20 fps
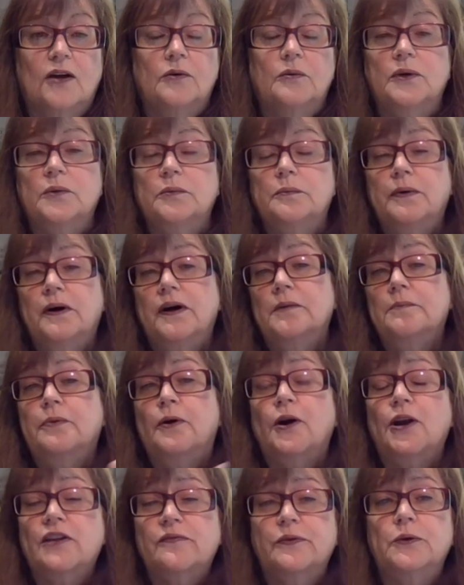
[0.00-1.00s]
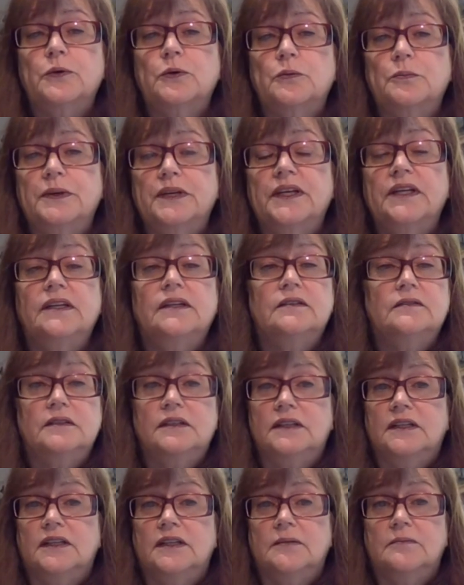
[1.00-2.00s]
Well, part of it would be,
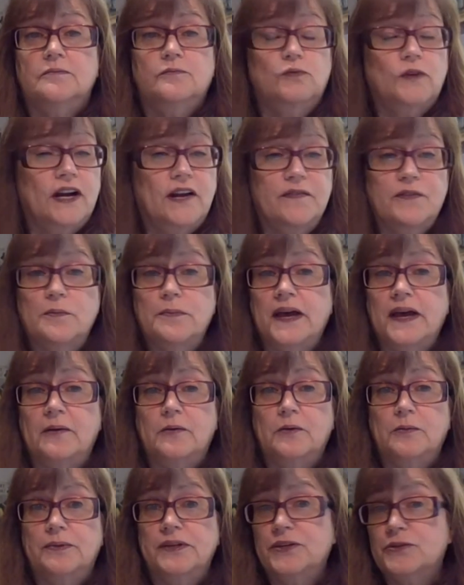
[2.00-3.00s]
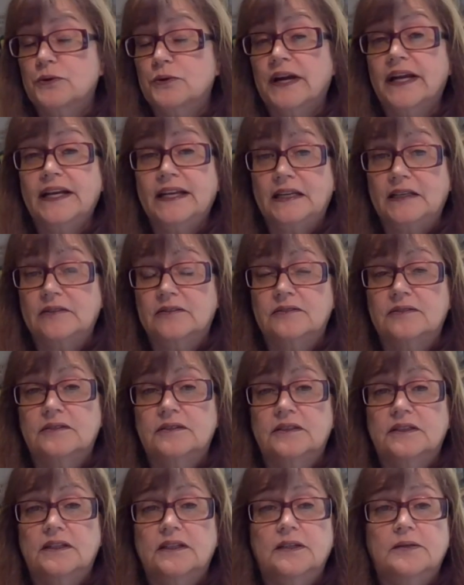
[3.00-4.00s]
right off the bat, would be training,
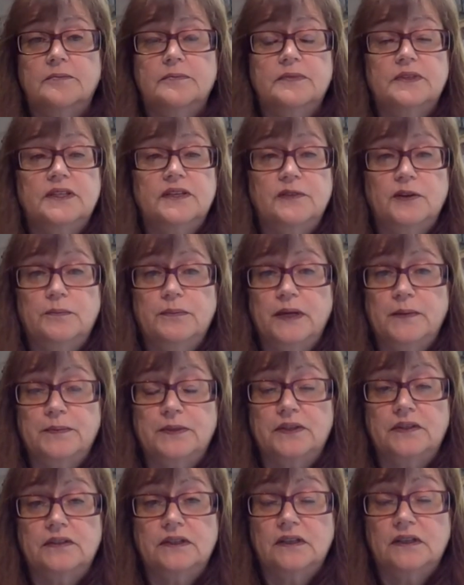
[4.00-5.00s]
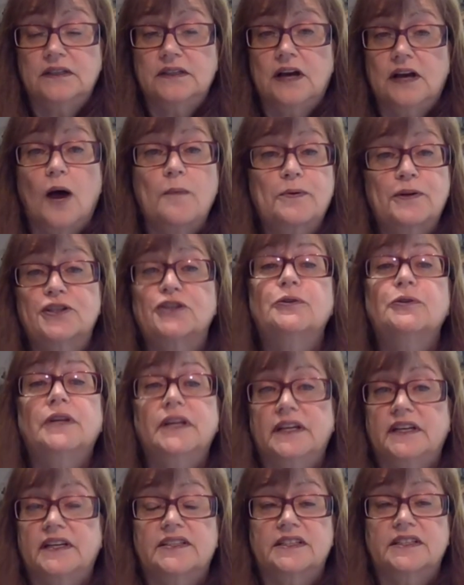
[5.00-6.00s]
giving people an
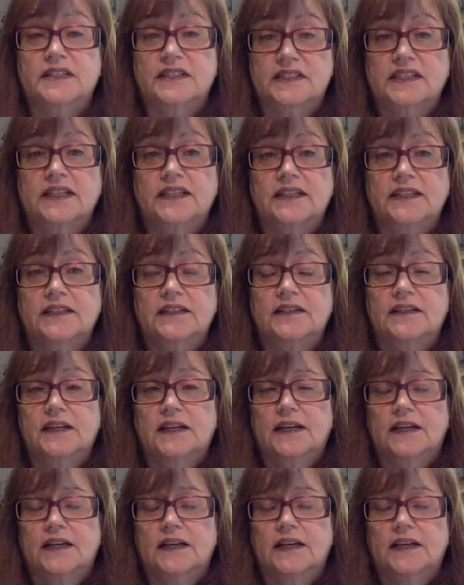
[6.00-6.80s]
opportunity to succeed.